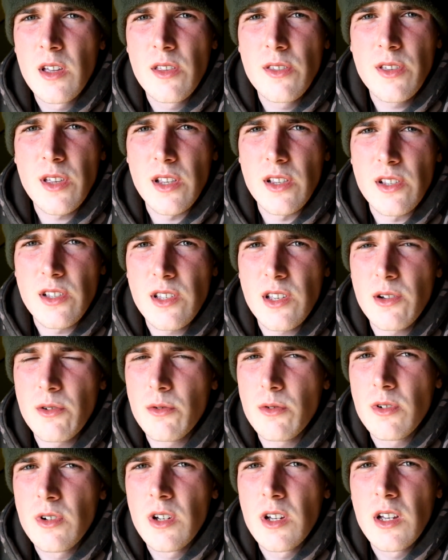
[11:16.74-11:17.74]
thin
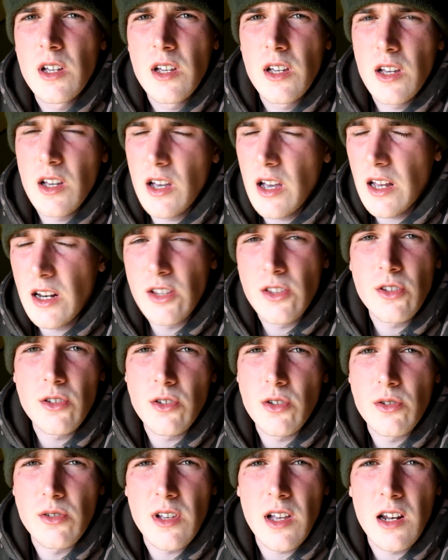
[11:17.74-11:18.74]
silt. And I do
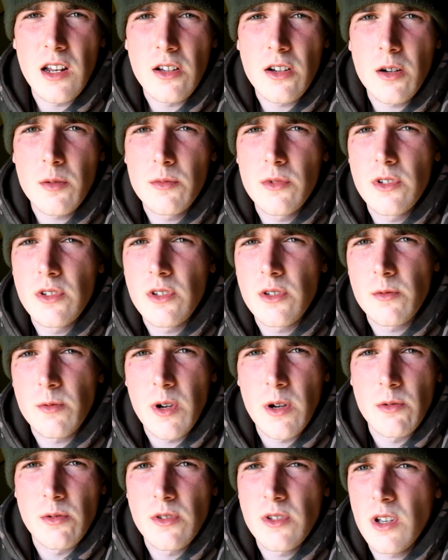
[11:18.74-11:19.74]
use helicopters as
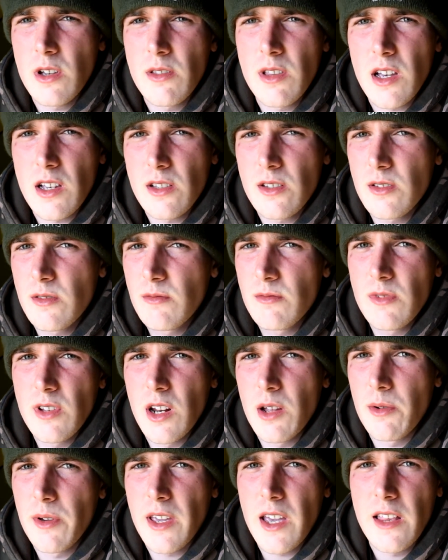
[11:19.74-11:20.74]
well, so that's, you
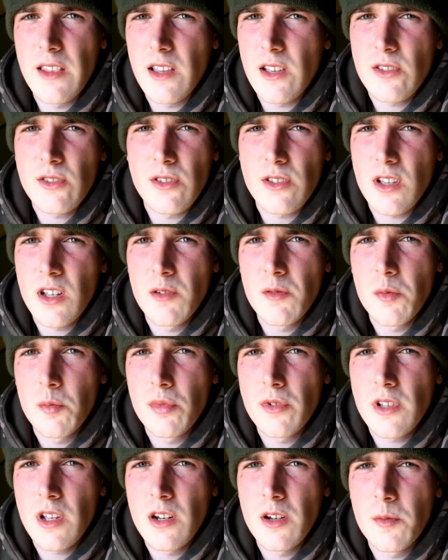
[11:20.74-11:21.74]
know, again, that's just going to be
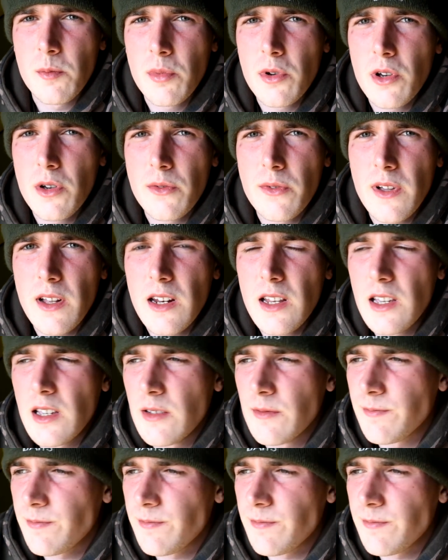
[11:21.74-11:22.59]
presented perfectly.